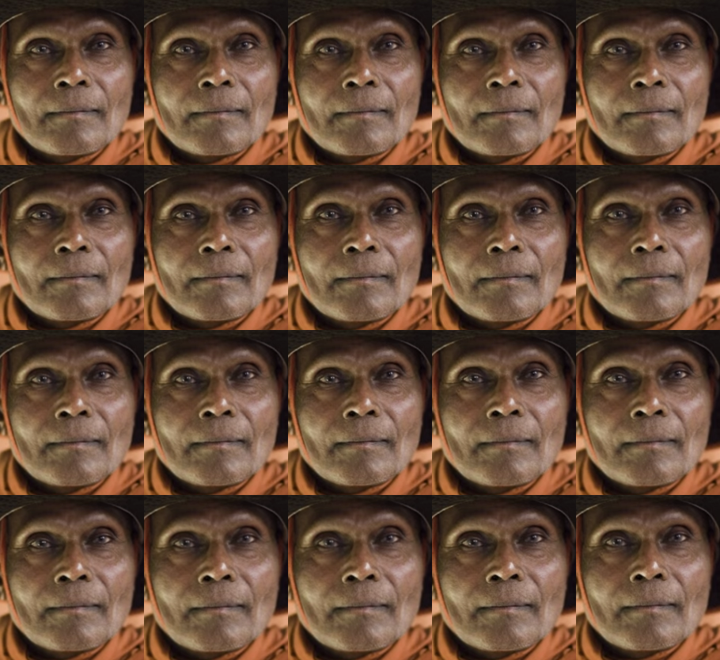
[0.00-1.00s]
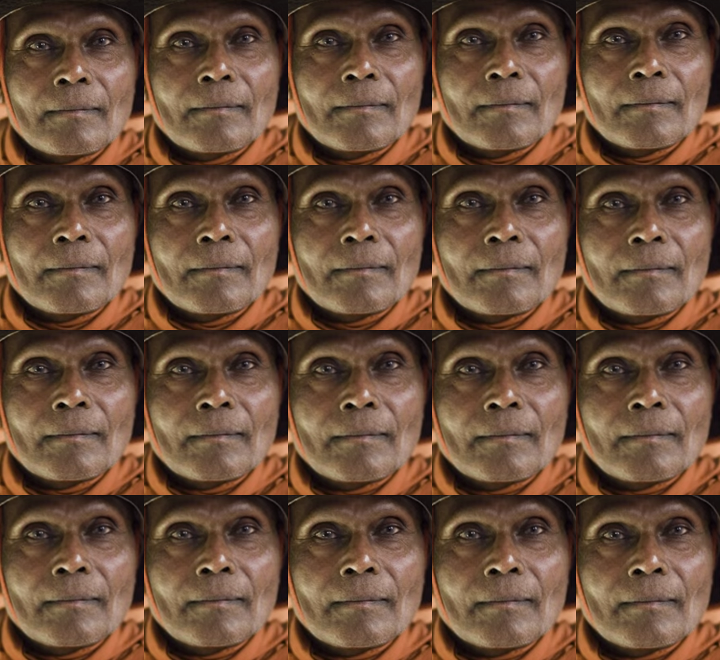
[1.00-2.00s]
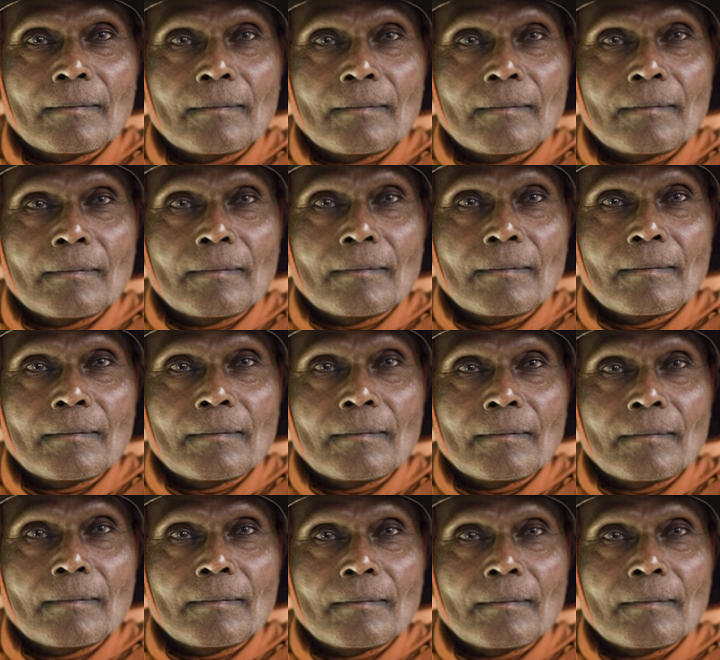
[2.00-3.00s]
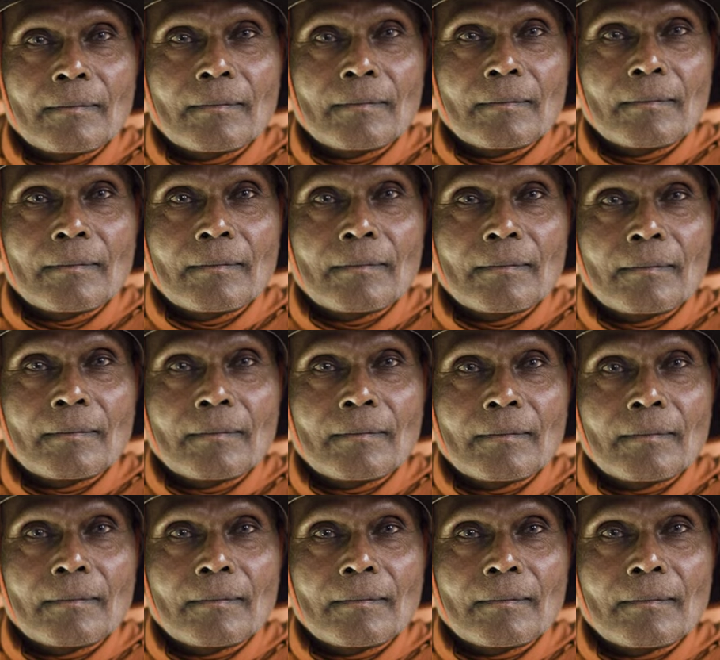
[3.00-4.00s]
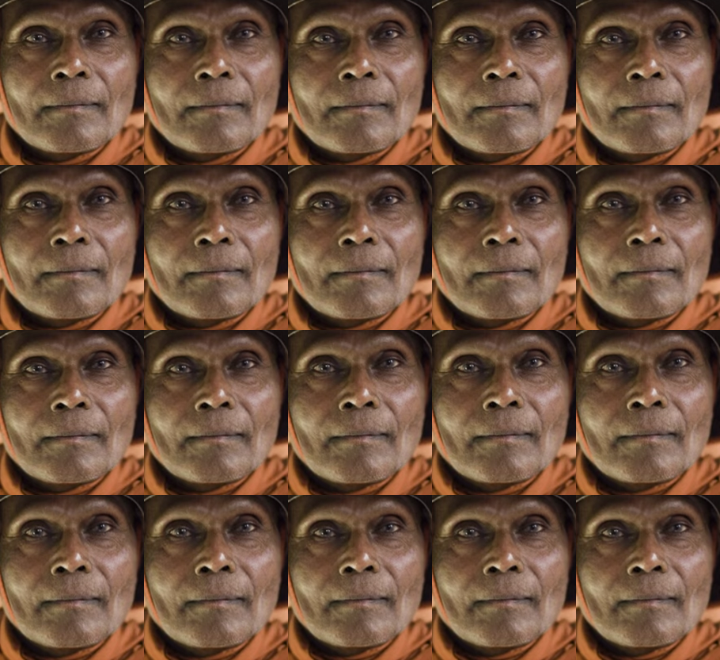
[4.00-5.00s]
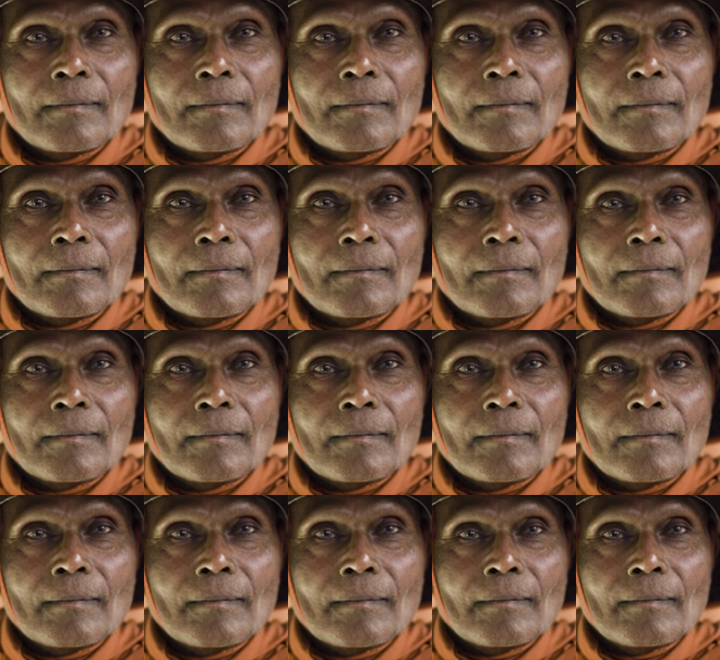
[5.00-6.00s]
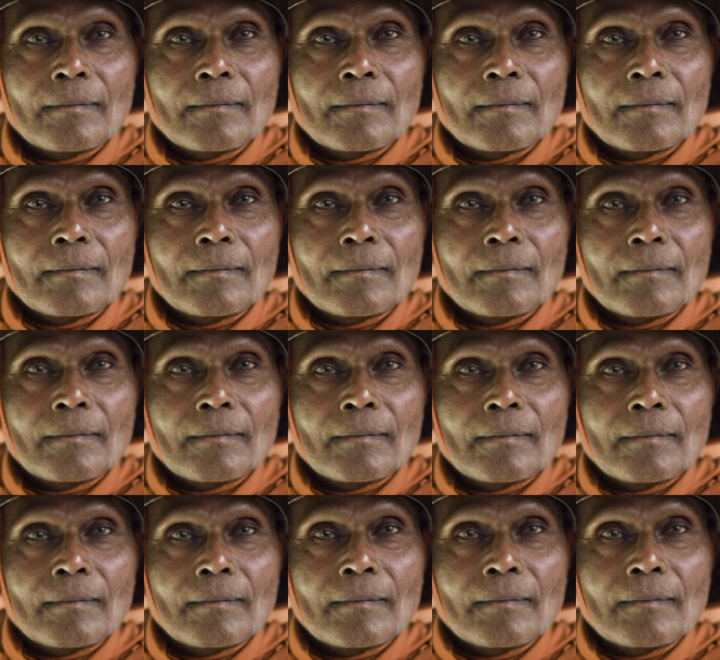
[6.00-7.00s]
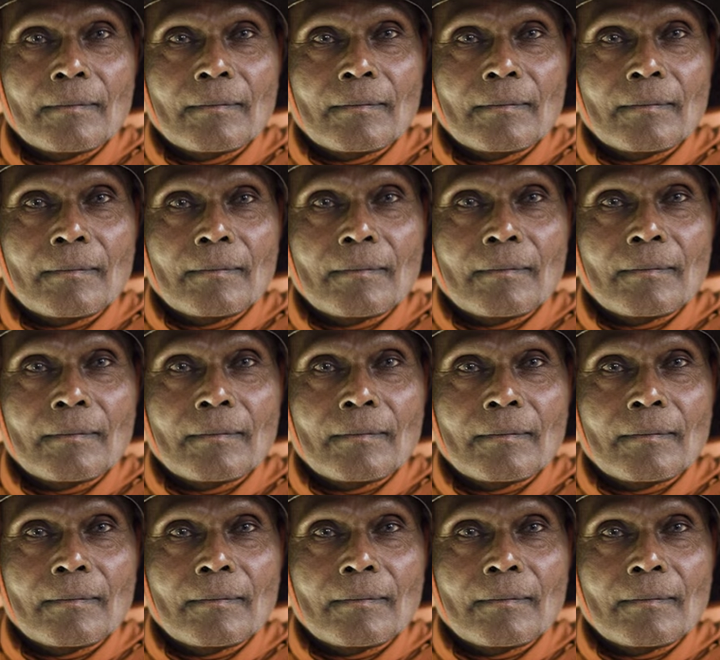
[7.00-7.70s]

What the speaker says: [no speech]